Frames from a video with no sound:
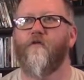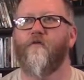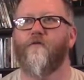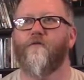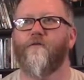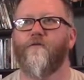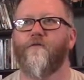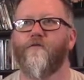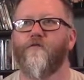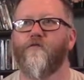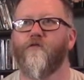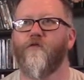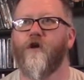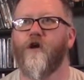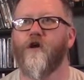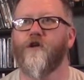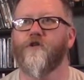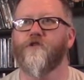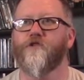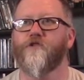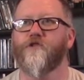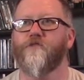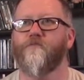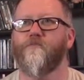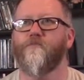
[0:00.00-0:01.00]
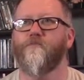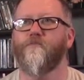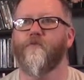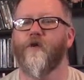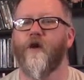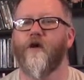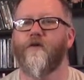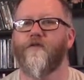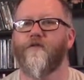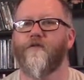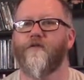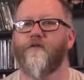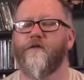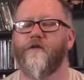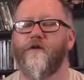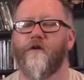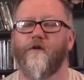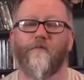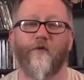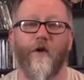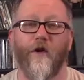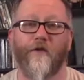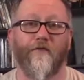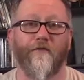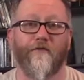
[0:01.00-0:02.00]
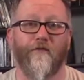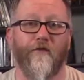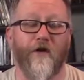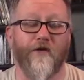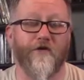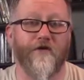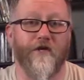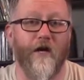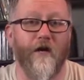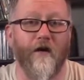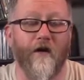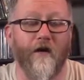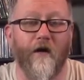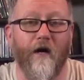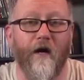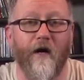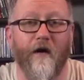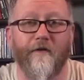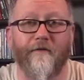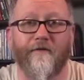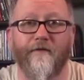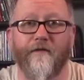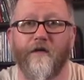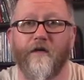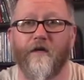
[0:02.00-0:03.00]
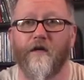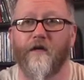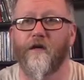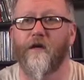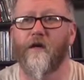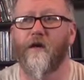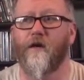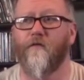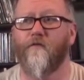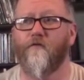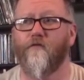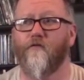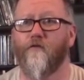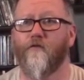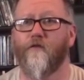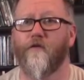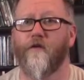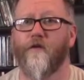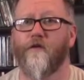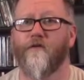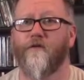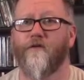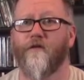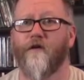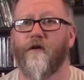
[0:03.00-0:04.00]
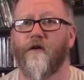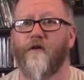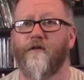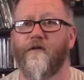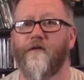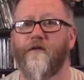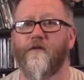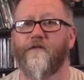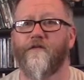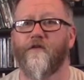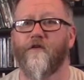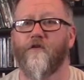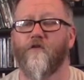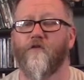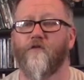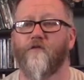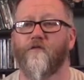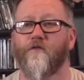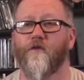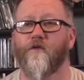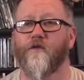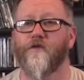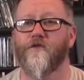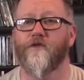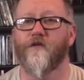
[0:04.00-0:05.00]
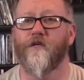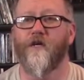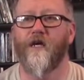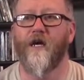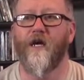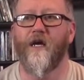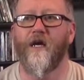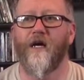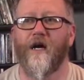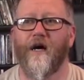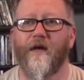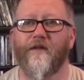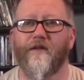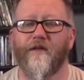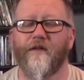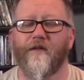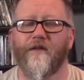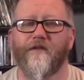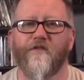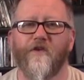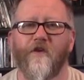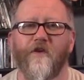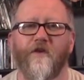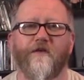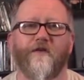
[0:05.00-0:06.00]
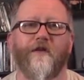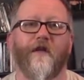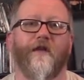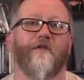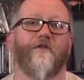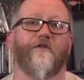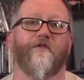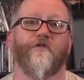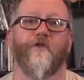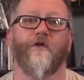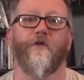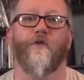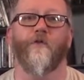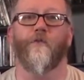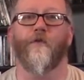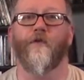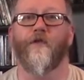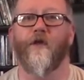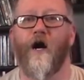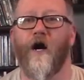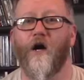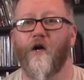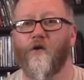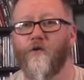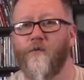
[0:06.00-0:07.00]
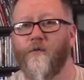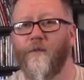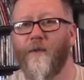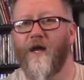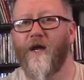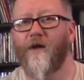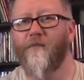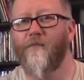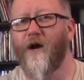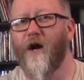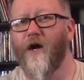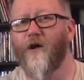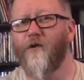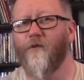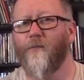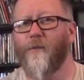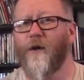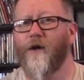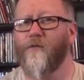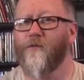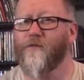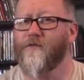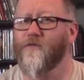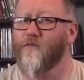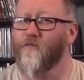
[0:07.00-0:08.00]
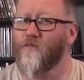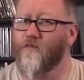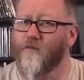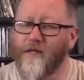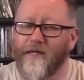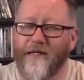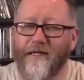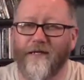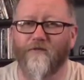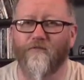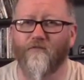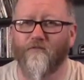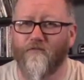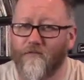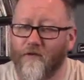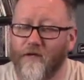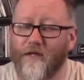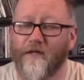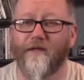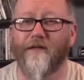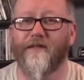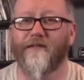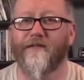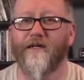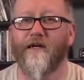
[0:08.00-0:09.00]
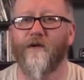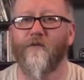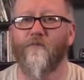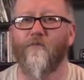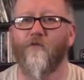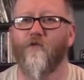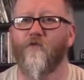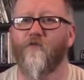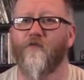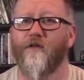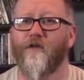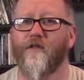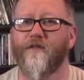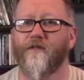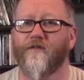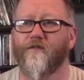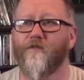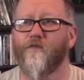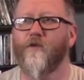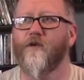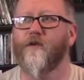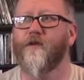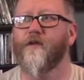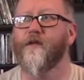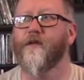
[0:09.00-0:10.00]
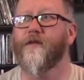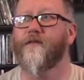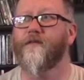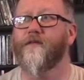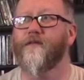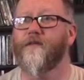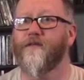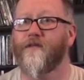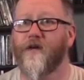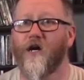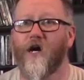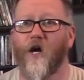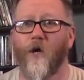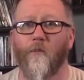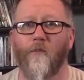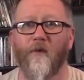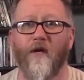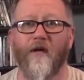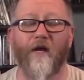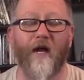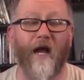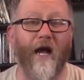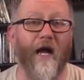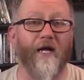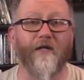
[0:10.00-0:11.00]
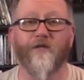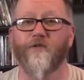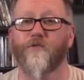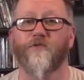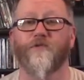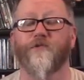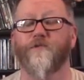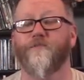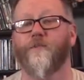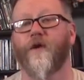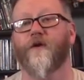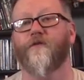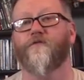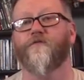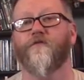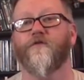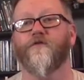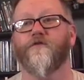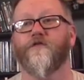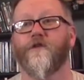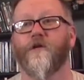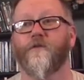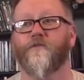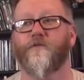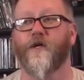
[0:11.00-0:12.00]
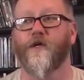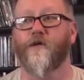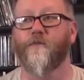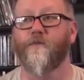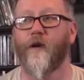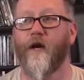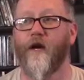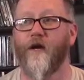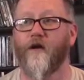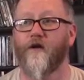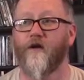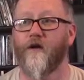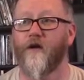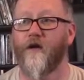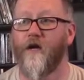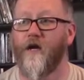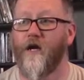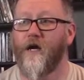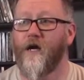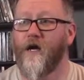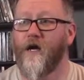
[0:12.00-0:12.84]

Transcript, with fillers: fresh breath uh, breath of fresh air, honestly, uh, for this uh, DC universe. I think they started to take the turn with Aquaman, but Aquaman was a really, really dumb movie. This one isn't dumb. It has respect for its subject matter,